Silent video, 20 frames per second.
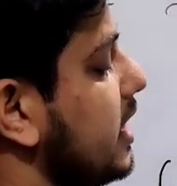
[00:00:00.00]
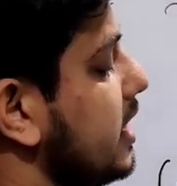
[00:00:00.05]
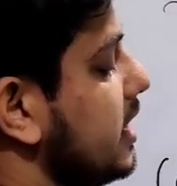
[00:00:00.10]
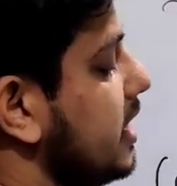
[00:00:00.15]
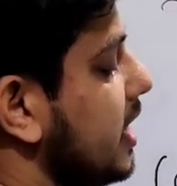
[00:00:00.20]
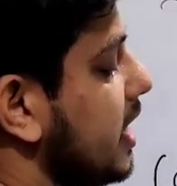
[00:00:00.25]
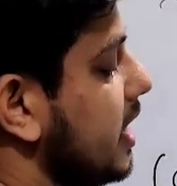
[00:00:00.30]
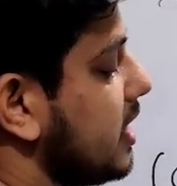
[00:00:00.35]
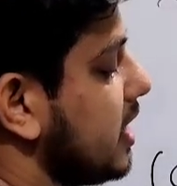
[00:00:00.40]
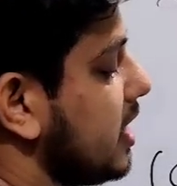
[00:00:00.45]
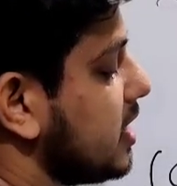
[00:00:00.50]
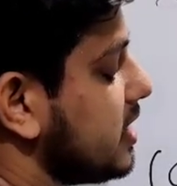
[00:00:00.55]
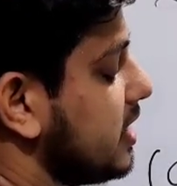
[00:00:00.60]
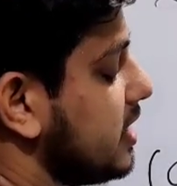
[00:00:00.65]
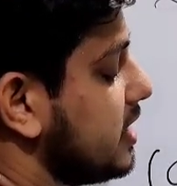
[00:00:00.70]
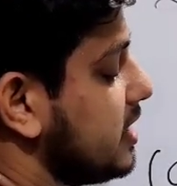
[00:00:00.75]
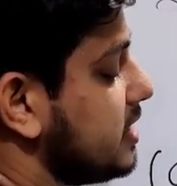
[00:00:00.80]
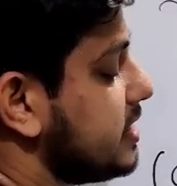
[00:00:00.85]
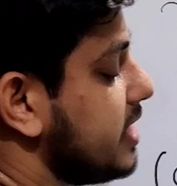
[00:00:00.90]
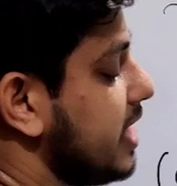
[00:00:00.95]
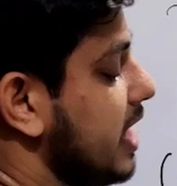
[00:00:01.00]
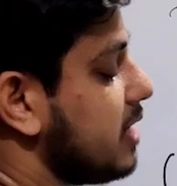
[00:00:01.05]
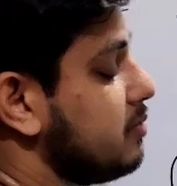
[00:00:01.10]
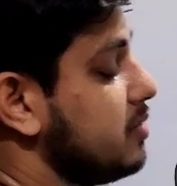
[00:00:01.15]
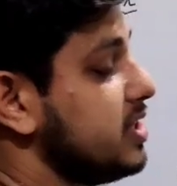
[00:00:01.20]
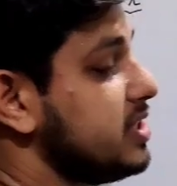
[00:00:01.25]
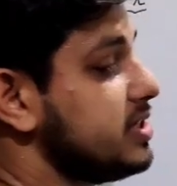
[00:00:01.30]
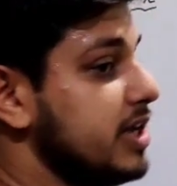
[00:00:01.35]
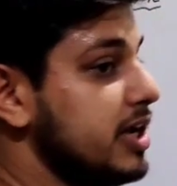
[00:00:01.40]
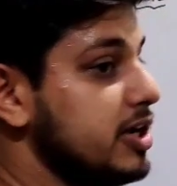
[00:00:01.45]
Here nothing is there,
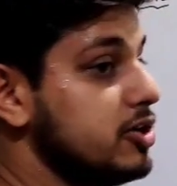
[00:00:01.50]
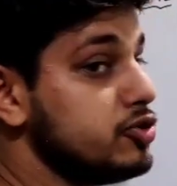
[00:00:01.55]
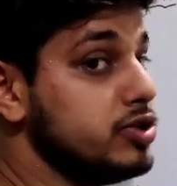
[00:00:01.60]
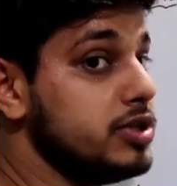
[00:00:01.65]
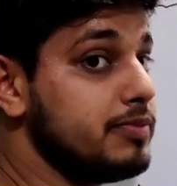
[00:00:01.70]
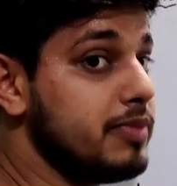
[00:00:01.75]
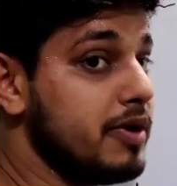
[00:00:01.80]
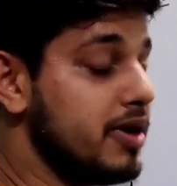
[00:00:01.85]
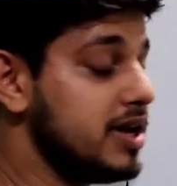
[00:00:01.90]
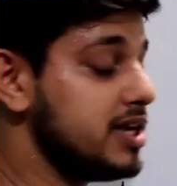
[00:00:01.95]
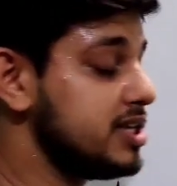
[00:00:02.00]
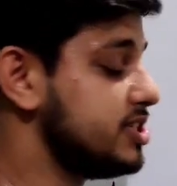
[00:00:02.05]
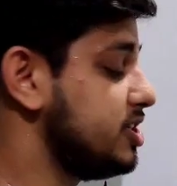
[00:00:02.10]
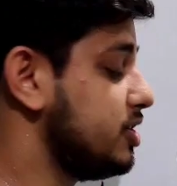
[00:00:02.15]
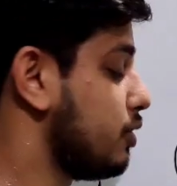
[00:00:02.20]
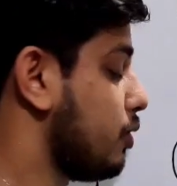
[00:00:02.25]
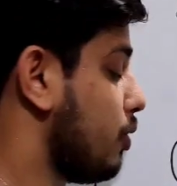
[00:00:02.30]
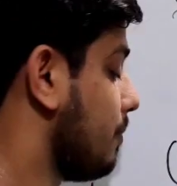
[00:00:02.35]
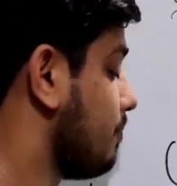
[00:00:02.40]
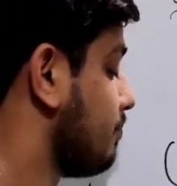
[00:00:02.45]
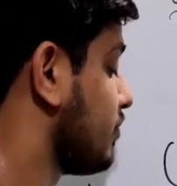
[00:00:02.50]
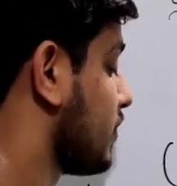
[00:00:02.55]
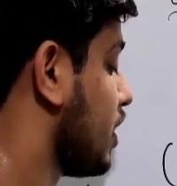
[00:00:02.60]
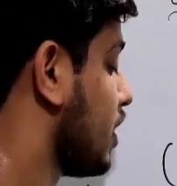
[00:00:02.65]
means a to the power 0.